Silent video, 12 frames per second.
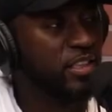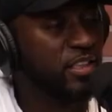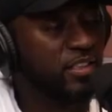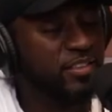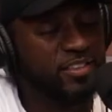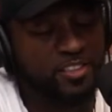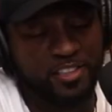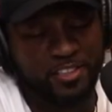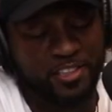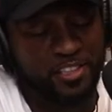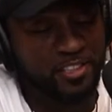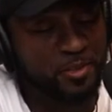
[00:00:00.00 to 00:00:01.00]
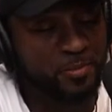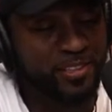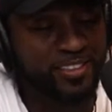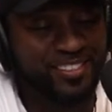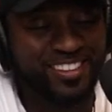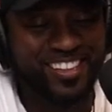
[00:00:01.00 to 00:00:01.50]
Yeah, no, it's awesome,
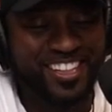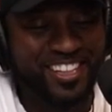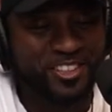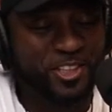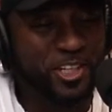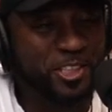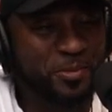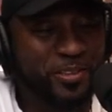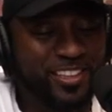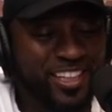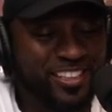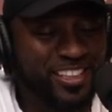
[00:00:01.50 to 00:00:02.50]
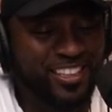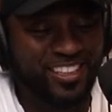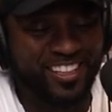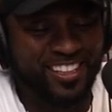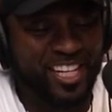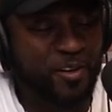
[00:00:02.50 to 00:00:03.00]
man. It's awesome. And I
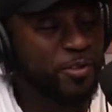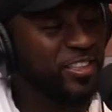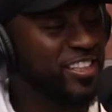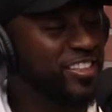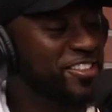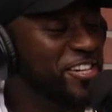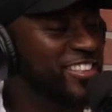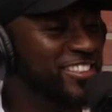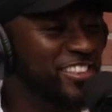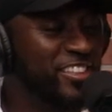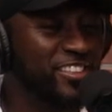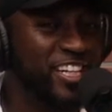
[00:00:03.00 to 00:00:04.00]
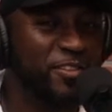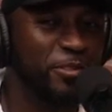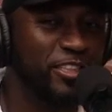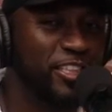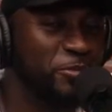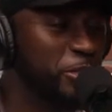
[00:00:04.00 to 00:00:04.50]
think never to get lost in
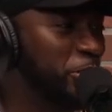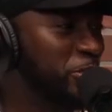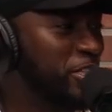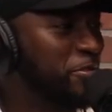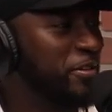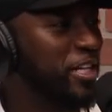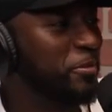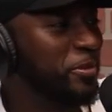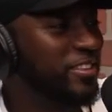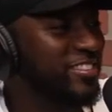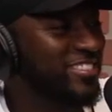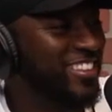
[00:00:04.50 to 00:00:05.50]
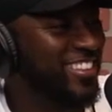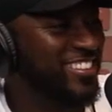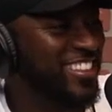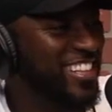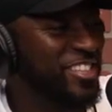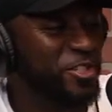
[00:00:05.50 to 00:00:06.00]
everything that we do as our family.
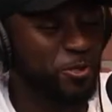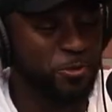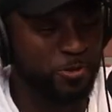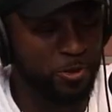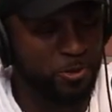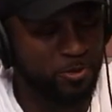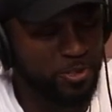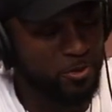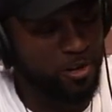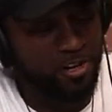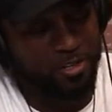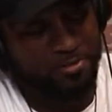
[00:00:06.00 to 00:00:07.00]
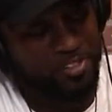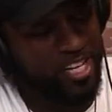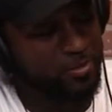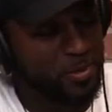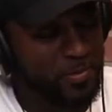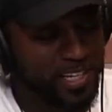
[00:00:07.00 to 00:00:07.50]
And you are a
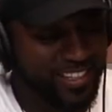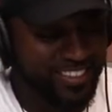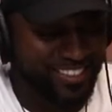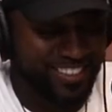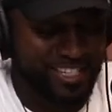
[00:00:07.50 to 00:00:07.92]
family man.